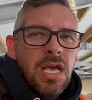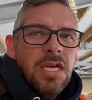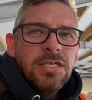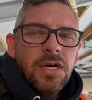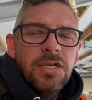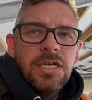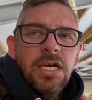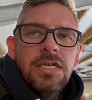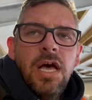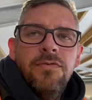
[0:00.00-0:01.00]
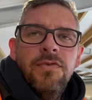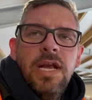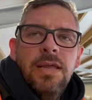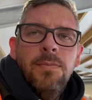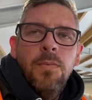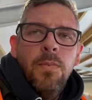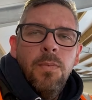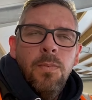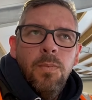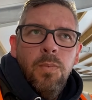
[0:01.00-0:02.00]
Side skirts aren't really
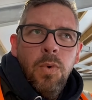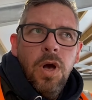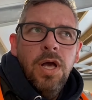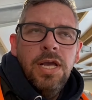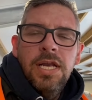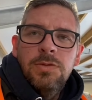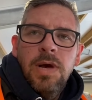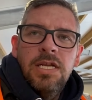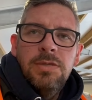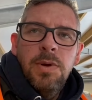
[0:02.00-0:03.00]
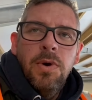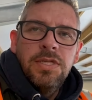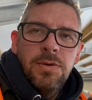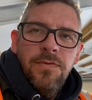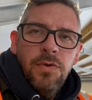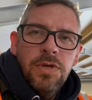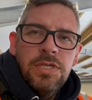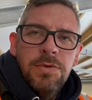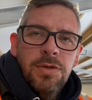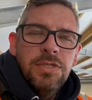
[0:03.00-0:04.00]
working as well as we want, so we've ordered
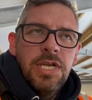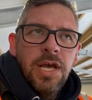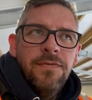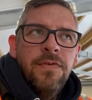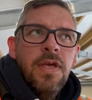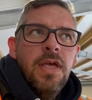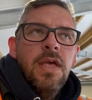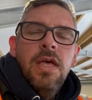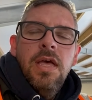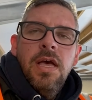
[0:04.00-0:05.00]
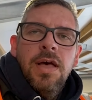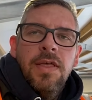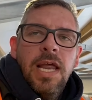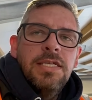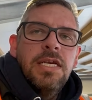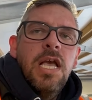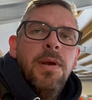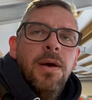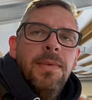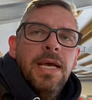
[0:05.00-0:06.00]
some new stuff, and the lads are coming
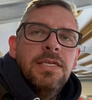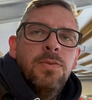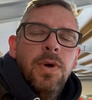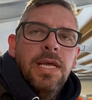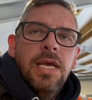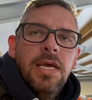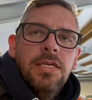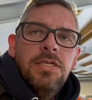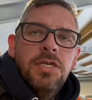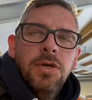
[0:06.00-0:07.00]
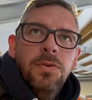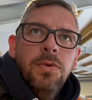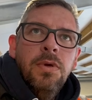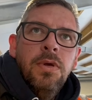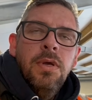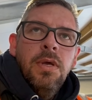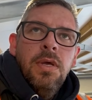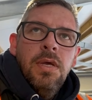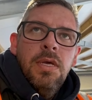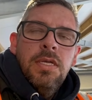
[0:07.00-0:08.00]
up next week to
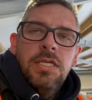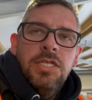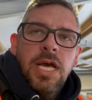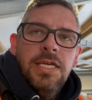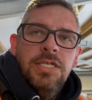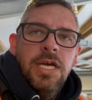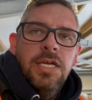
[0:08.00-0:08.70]
change it.